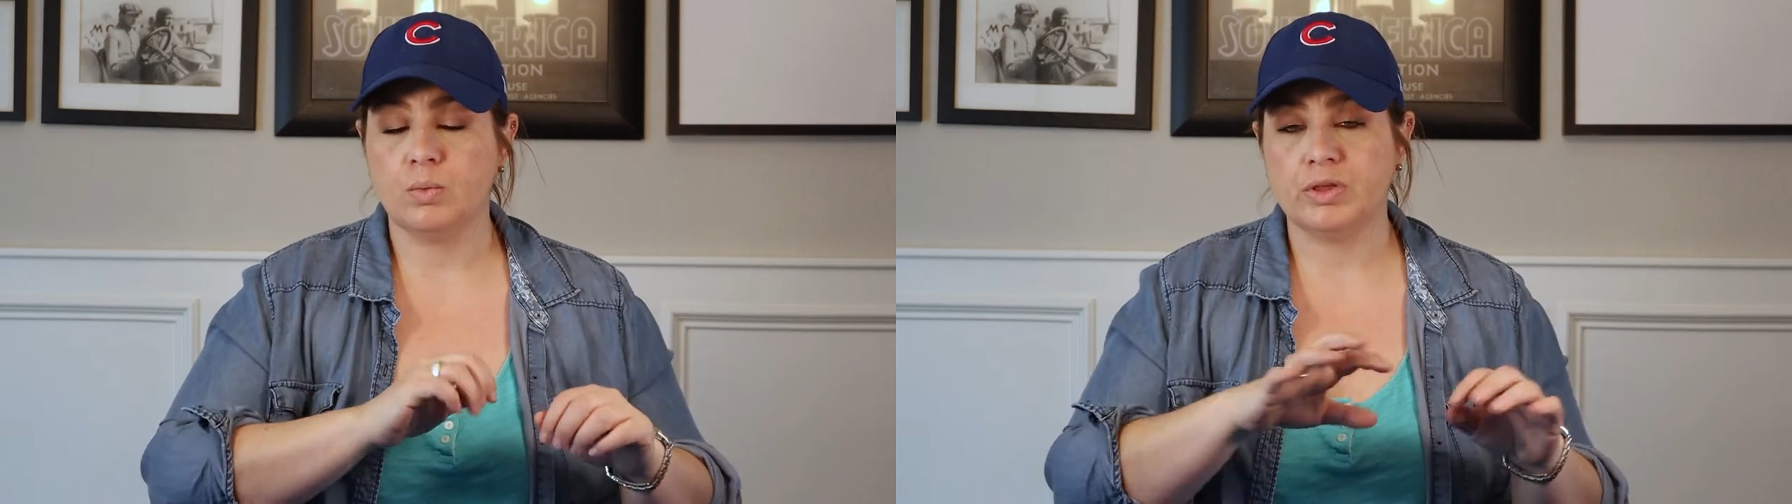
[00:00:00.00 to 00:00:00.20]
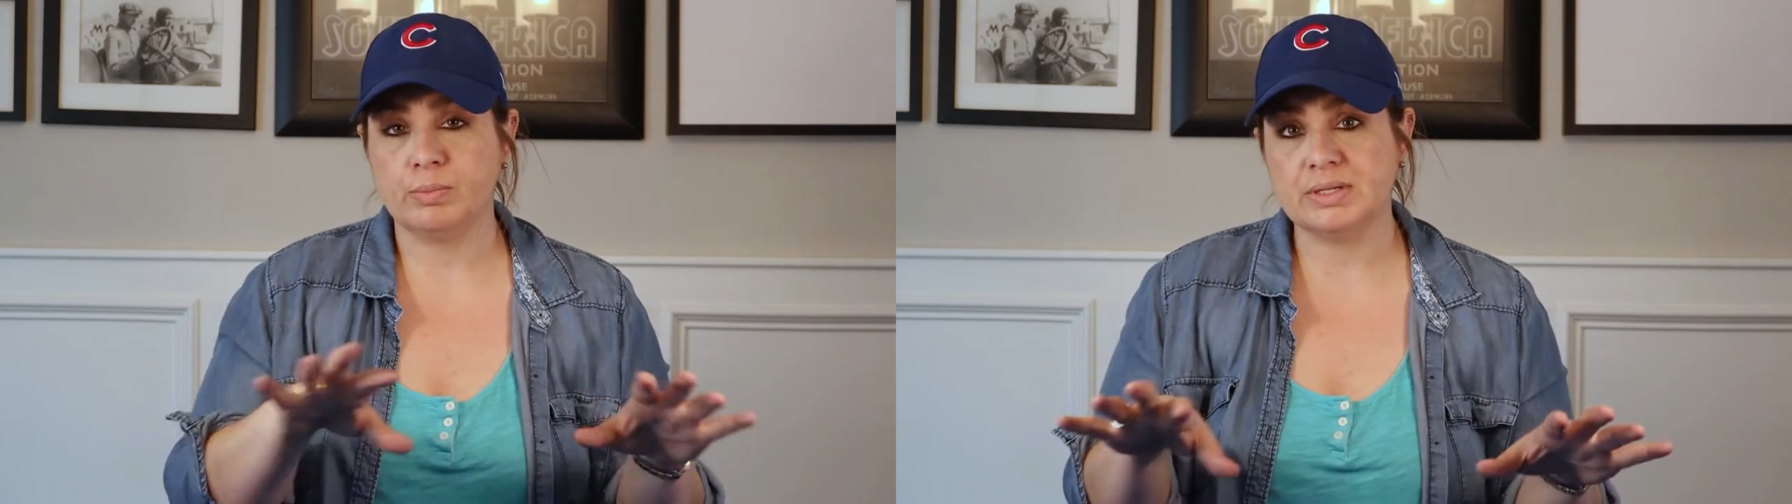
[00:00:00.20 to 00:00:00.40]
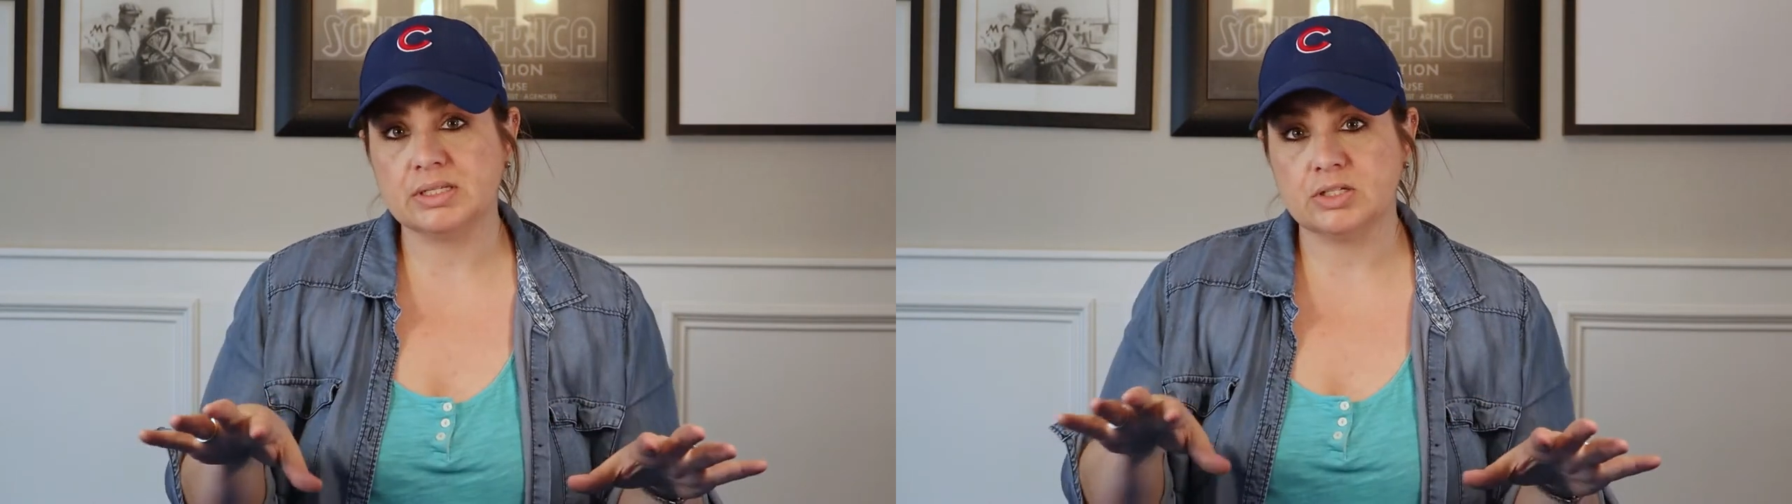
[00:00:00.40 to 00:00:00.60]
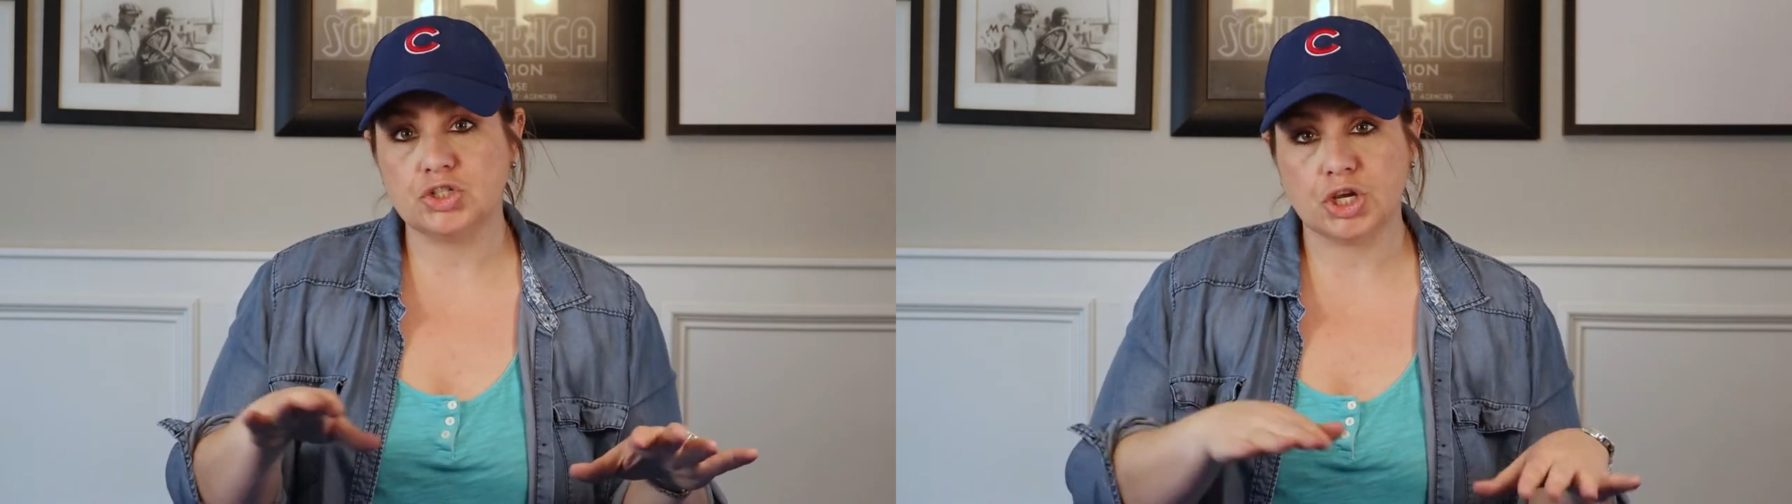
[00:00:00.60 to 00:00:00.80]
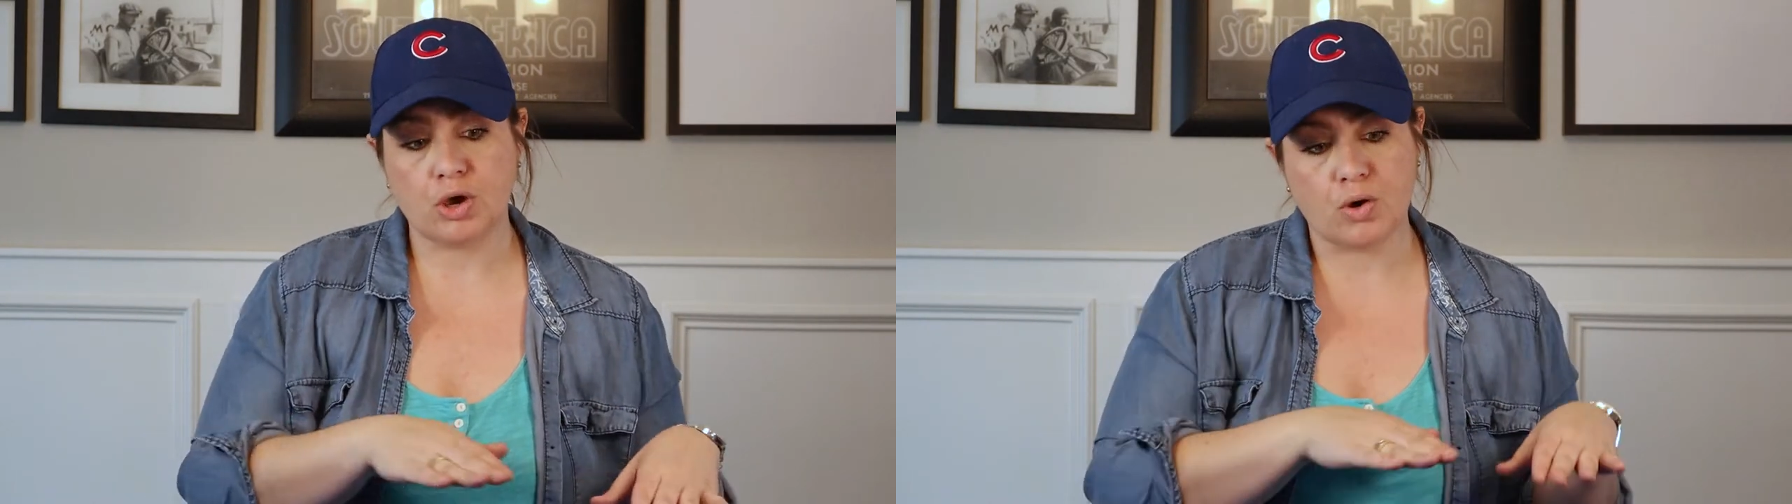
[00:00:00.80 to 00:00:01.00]
where the
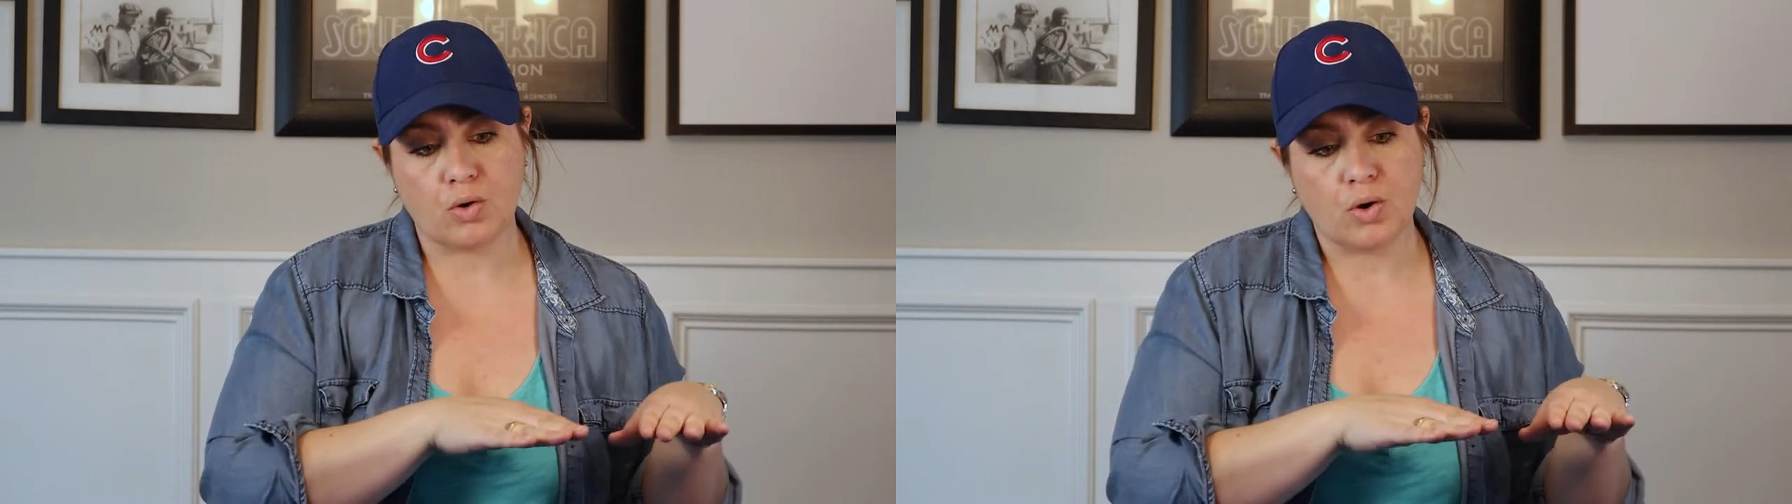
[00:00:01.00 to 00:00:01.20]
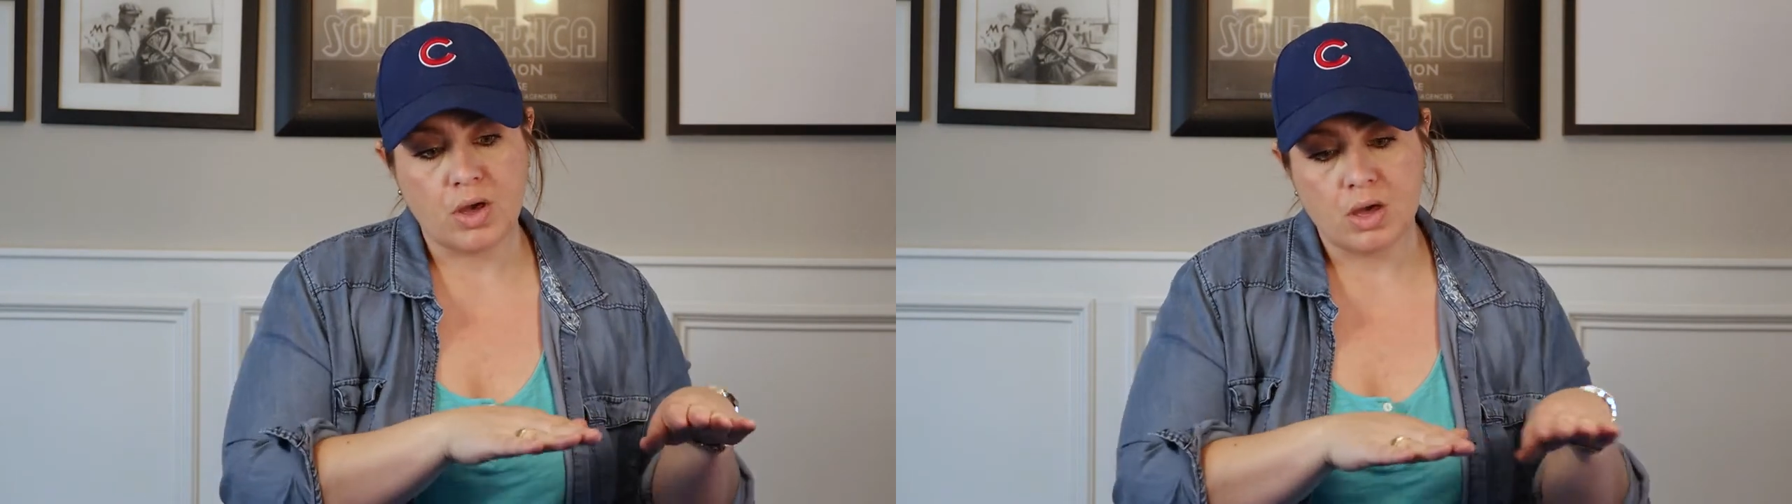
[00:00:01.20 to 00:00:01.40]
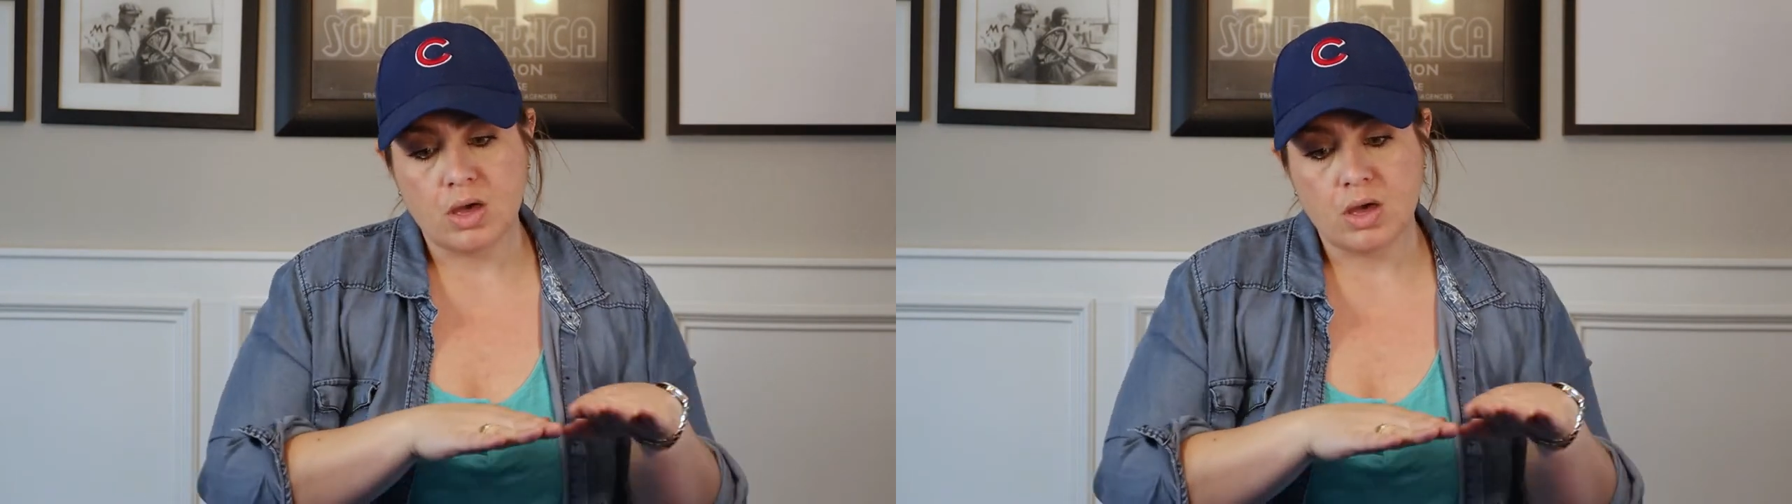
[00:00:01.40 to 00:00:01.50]
biscuits should go,